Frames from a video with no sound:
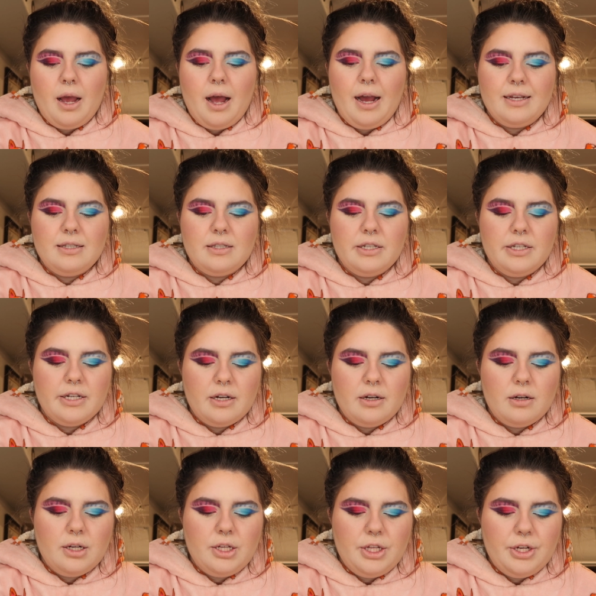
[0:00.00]

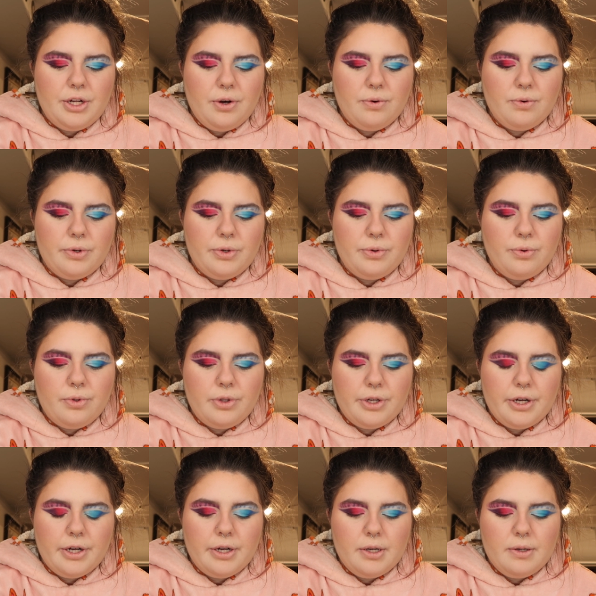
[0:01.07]
icier, you know,
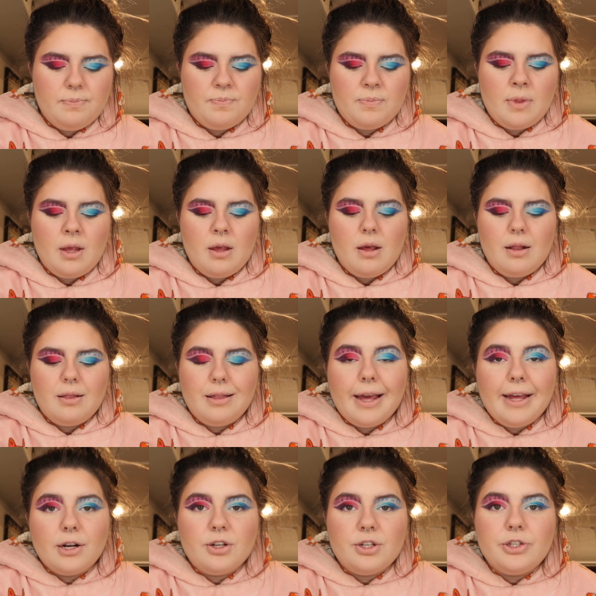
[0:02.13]
cooler,
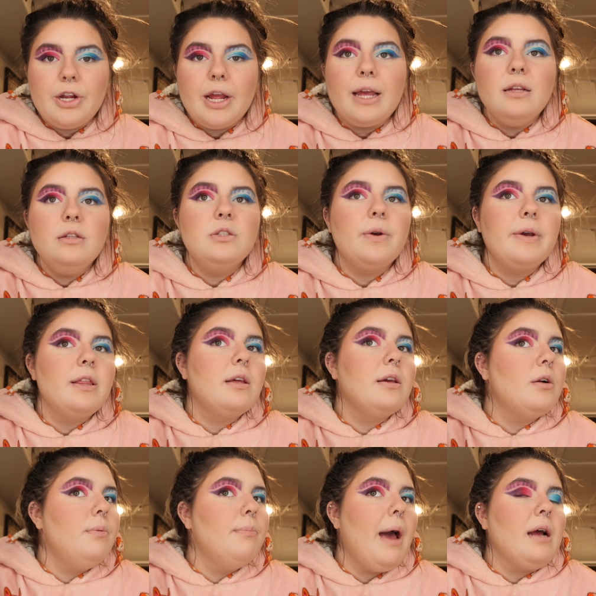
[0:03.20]
lighter shade, so I think
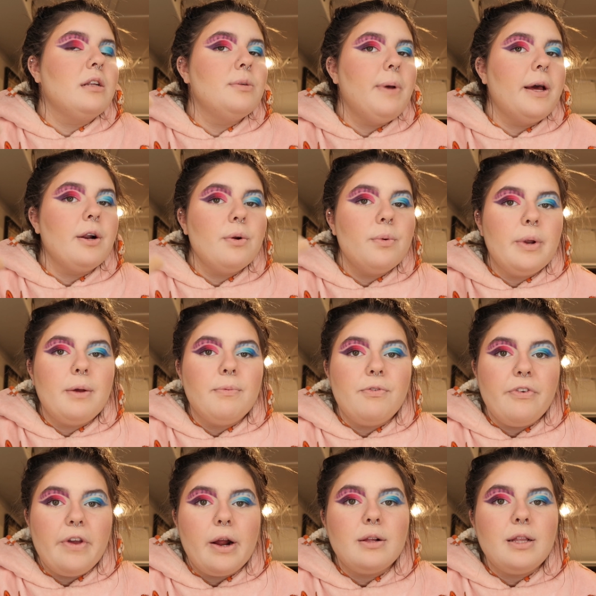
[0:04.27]
it'll match better when I'm
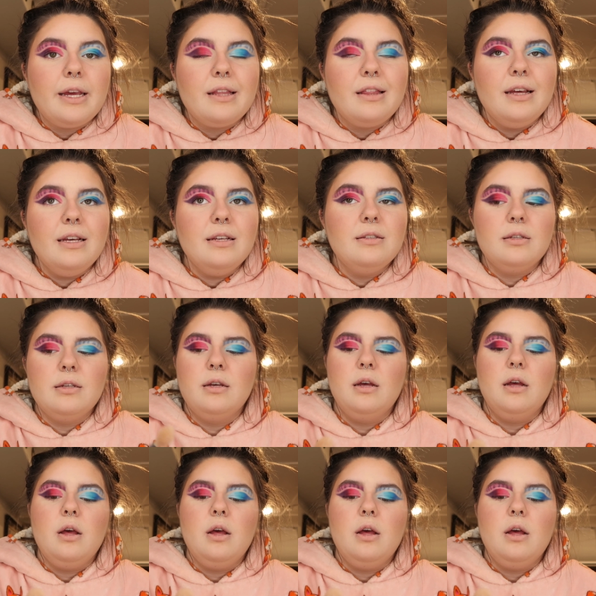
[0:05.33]
fair like this.